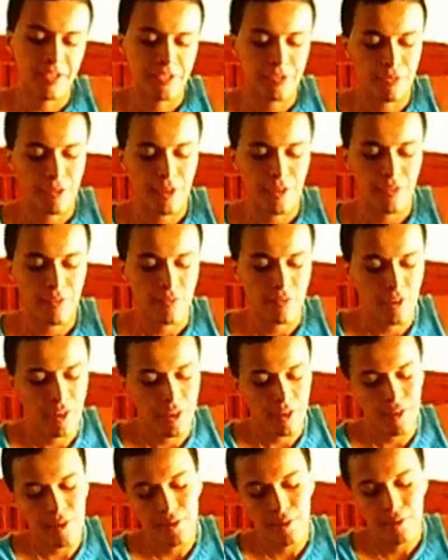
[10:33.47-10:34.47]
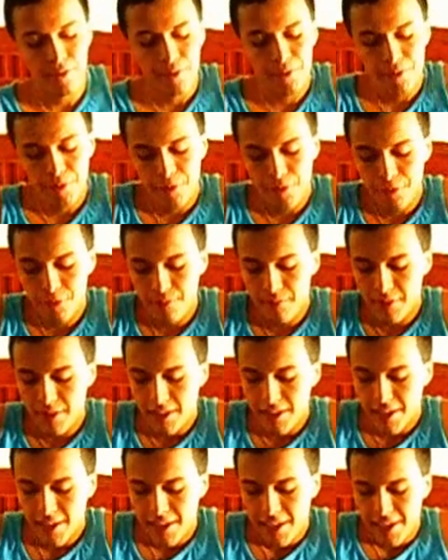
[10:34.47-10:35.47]
drove home,
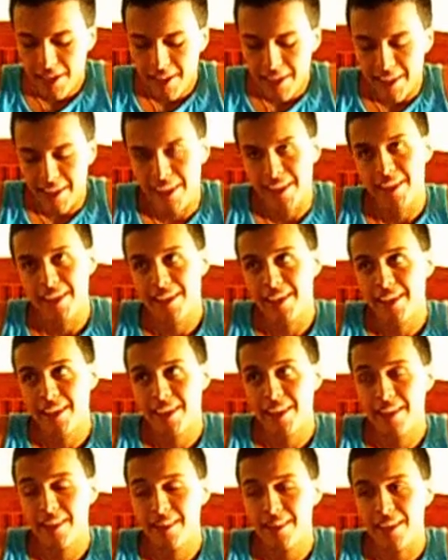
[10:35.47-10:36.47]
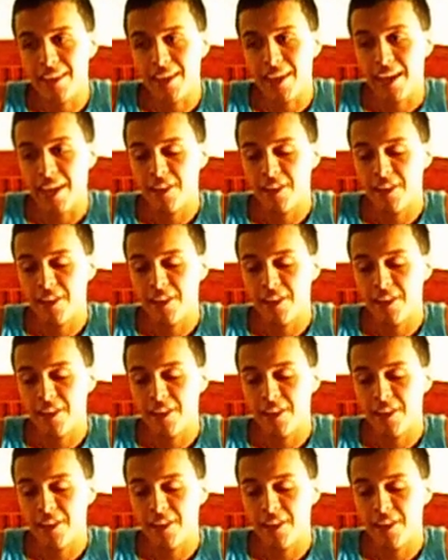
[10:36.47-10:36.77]
and